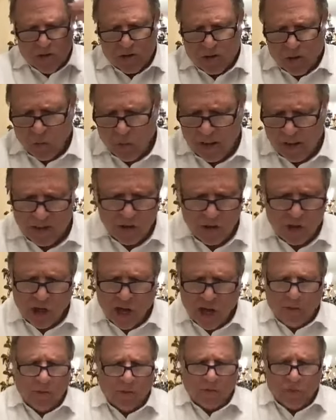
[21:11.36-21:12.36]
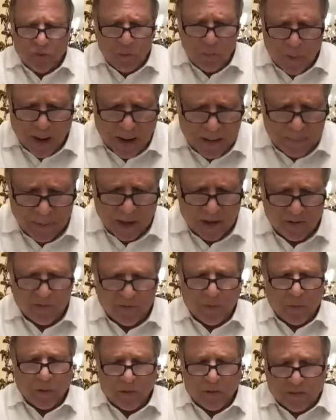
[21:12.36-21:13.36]
So in general, if you buy a pair
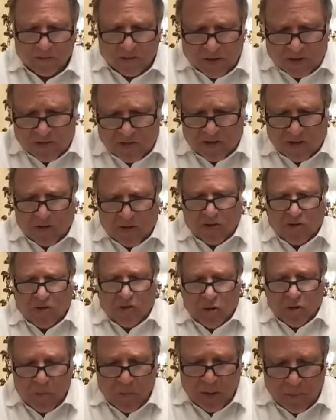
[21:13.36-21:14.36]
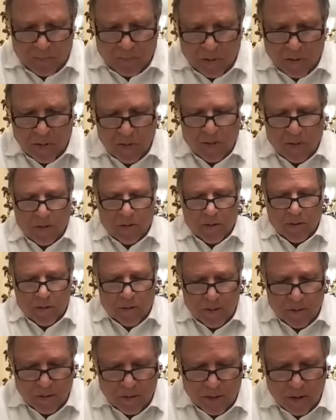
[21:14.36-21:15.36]
of birds, it's considered stuming.
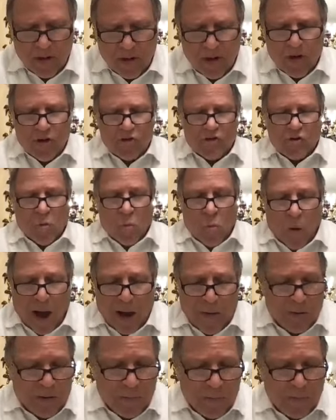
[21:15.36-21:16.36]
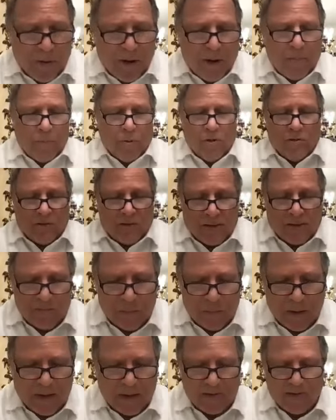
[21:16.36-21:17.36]
So why wouldn't a pair of birds can
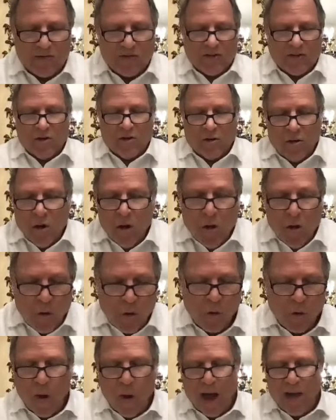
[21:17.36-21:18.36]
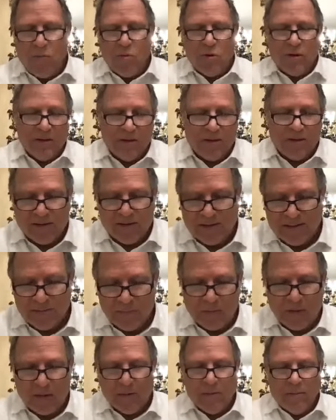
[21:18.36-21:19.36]
be considered, or why wouldn't this,
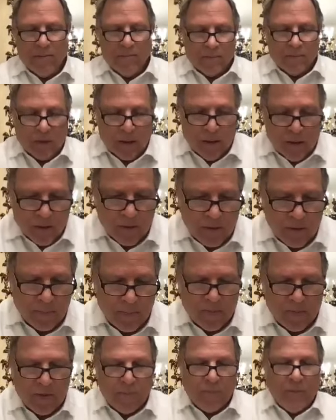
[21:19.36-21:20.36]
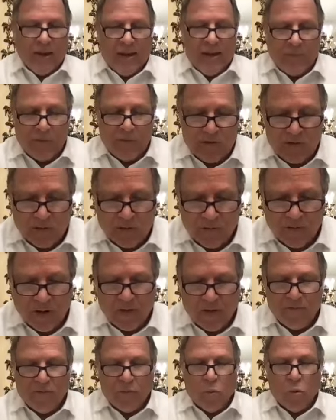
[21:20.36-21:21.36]
the, the, the beams of,
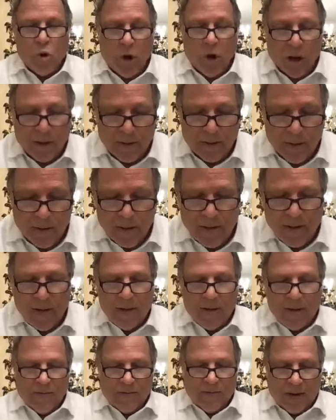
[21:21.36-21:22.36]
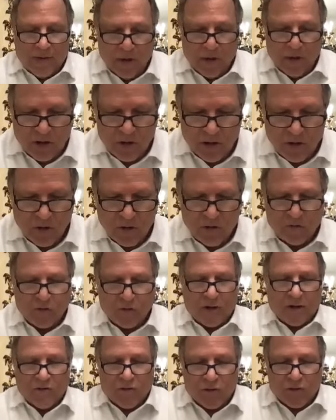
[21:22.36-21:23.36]
of wood that you're going to use
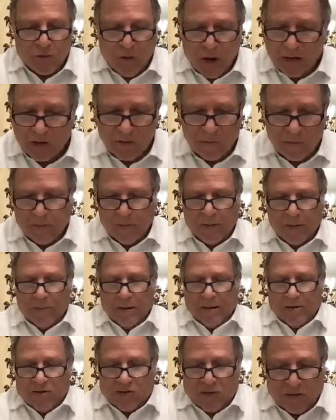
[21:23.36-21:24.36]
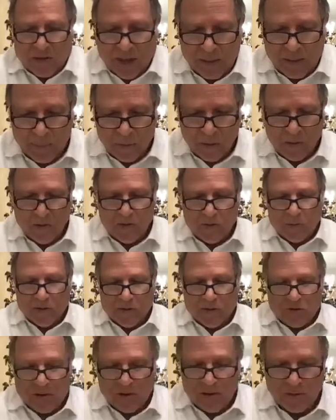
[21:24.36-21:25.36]
for construction, we be considered like birds,
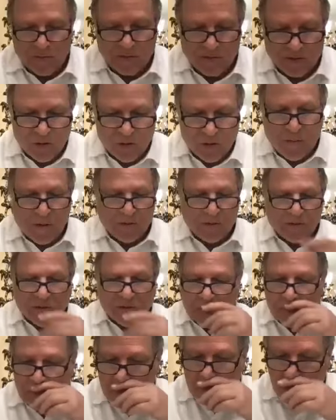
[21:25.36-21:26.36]
uh, stumis.